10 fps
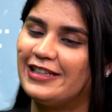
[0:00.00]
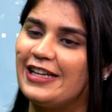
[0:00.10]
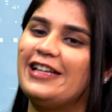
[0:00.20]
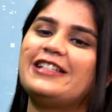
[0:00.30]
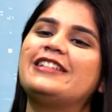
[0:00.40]

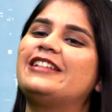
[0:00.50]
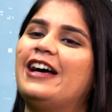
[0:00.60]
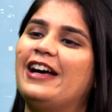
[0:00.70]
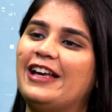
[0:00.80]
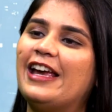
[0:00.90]
grader
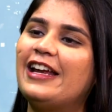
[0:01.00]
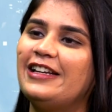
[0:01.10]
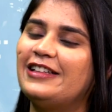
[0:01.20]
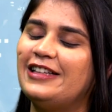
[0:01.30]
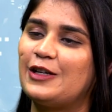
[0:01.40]

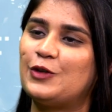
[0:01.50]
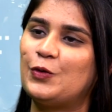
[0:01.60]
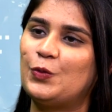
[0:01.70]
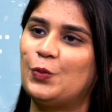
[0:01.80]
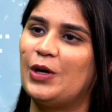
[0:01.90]
kid that
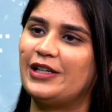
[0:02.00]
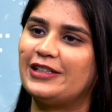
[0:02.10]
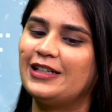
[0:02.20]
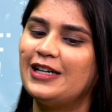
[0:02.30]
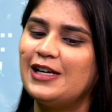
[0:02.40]
you wanted.